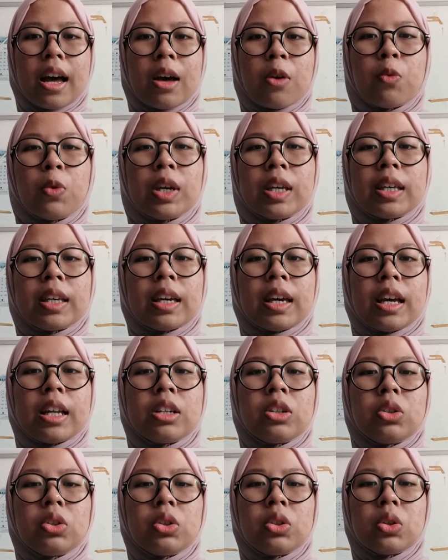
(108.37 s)
we
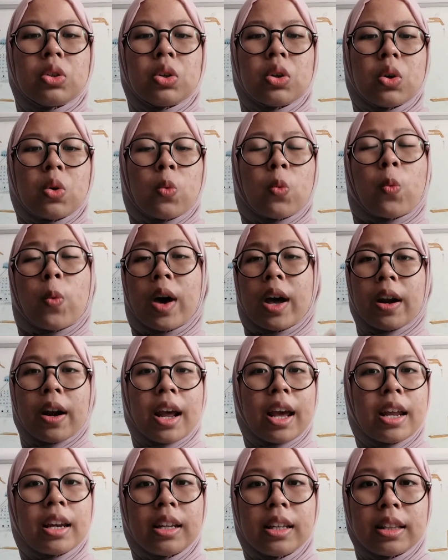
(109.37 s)
can wear
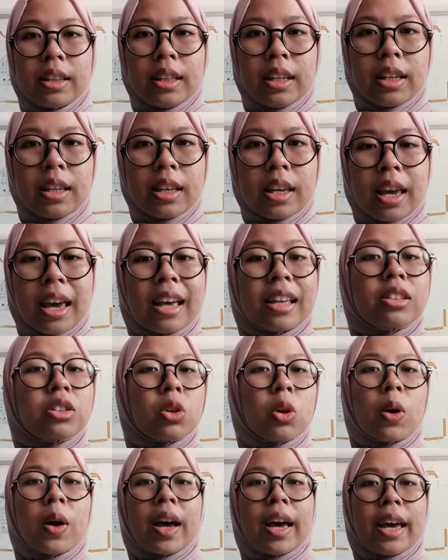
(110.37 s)
anything as
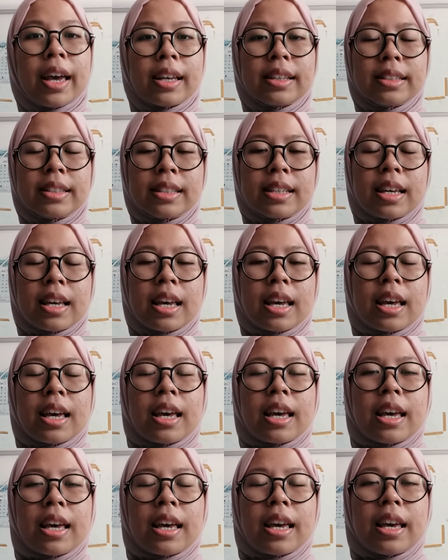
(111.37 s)
long as
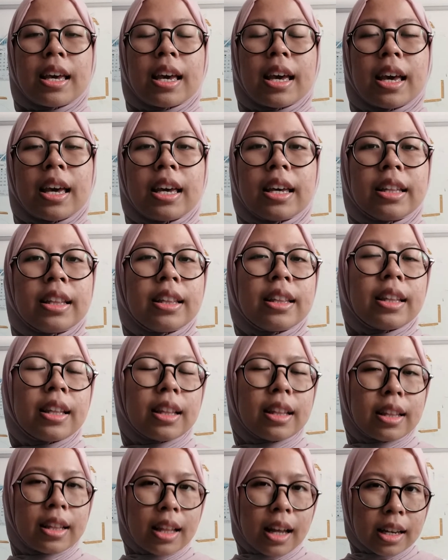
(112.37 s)
it
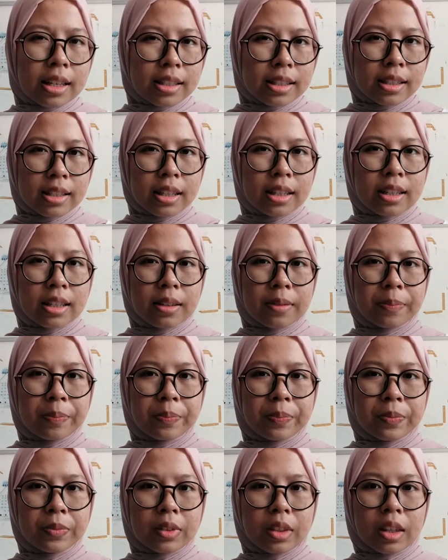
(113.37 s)
doesn't
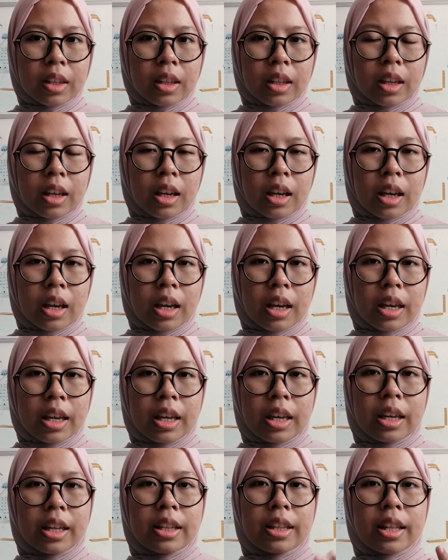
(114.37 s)

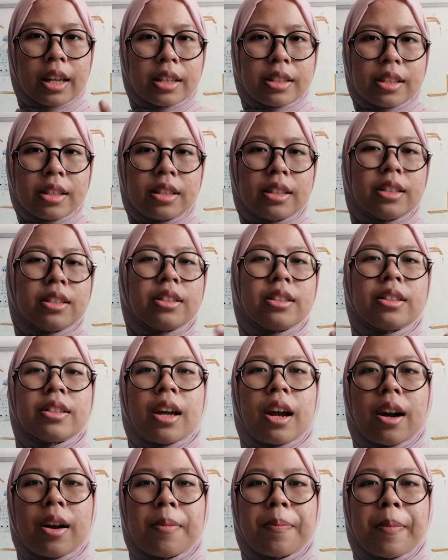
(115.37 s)
it doesn't
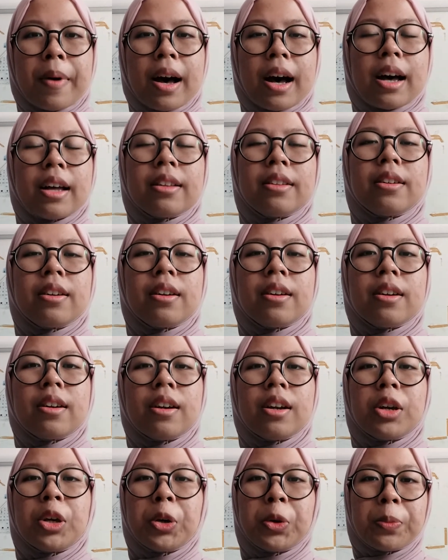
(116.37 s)
disturb other
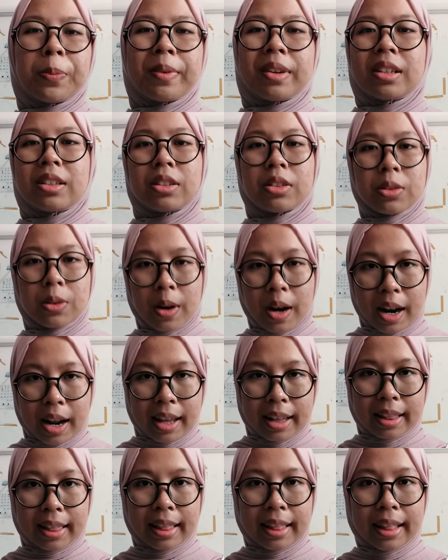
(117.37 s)
humans
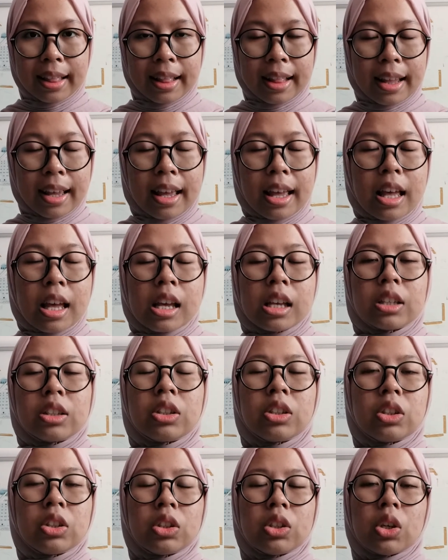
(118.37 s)
right
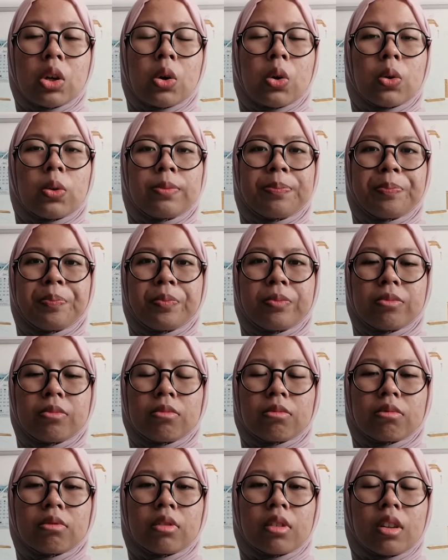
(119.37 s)
so
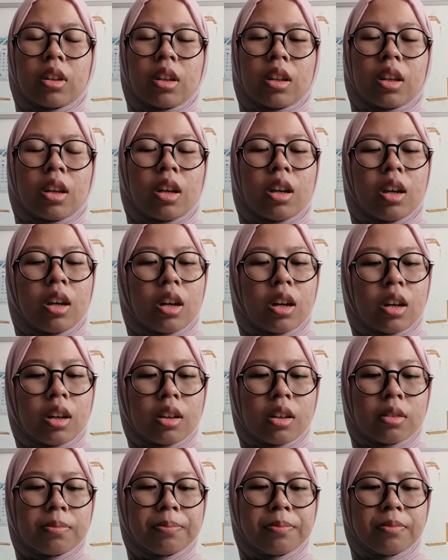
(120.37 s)

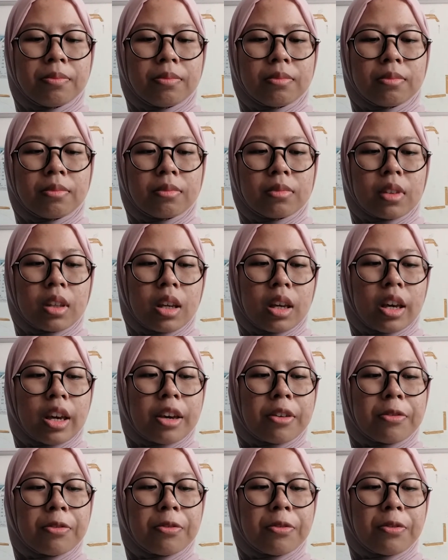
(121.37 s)
um,
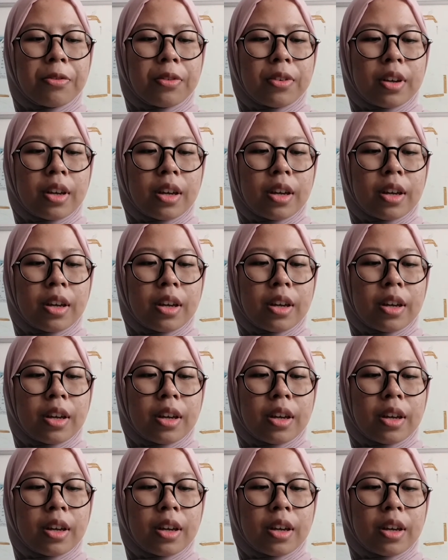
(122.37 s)
if